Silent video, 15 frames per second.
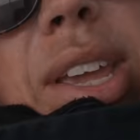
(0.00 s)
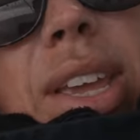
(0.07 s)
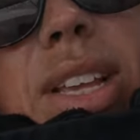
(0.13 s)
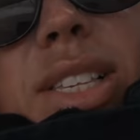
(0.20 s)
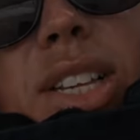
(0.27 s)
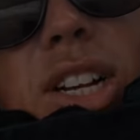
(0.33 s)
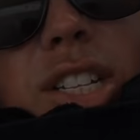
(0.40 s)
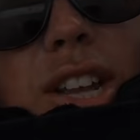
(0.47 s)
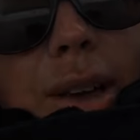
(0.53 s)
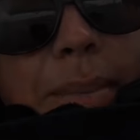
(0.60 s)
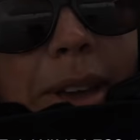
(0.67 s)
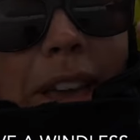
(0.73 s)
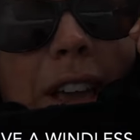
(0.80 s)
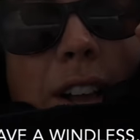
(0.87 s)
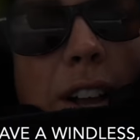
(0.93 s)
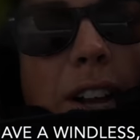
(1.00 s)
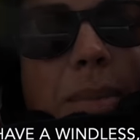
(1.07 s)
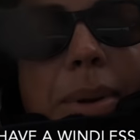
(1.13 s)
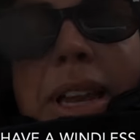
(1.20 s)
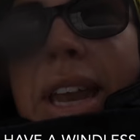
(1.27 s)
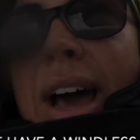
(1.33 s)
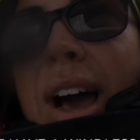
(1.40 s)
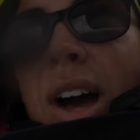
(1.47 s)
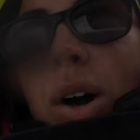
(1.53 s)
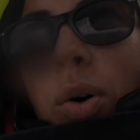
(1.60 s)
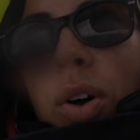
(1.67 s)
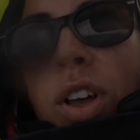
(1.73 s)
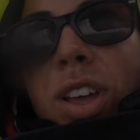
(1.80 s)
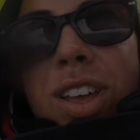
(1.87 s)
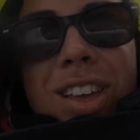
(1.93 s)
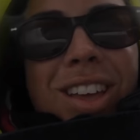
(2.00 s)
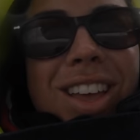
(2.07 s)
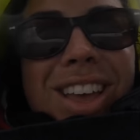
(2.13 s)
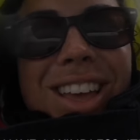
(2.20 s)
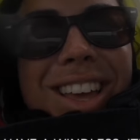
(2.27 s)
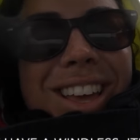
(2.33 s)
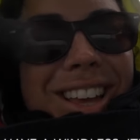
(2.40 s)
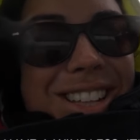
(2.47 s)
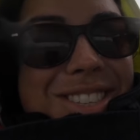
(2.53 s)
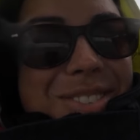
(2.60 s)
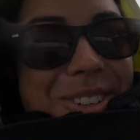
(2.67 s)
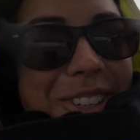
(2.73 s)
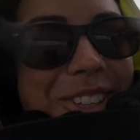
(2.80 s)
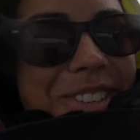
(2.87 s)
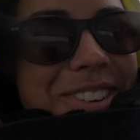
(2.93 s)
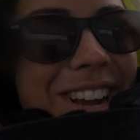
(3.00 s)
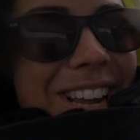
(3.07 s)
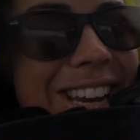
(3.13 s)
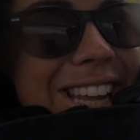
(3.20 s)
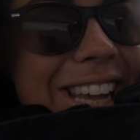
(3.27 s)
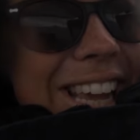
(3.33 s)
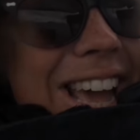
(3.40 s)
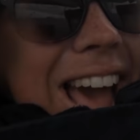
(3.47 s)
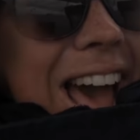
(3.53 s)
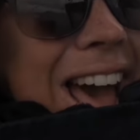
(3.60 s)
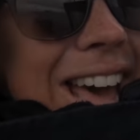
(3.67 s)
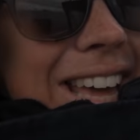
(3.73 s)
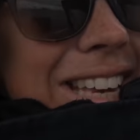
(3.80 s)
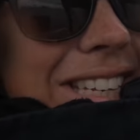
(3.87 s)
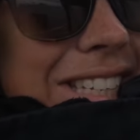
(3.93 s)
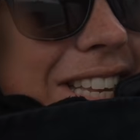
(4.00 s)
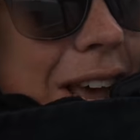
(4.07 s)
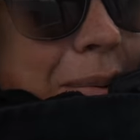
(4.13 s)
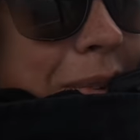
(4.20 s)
easier to have my anchor, but now it's really rainy and I'm a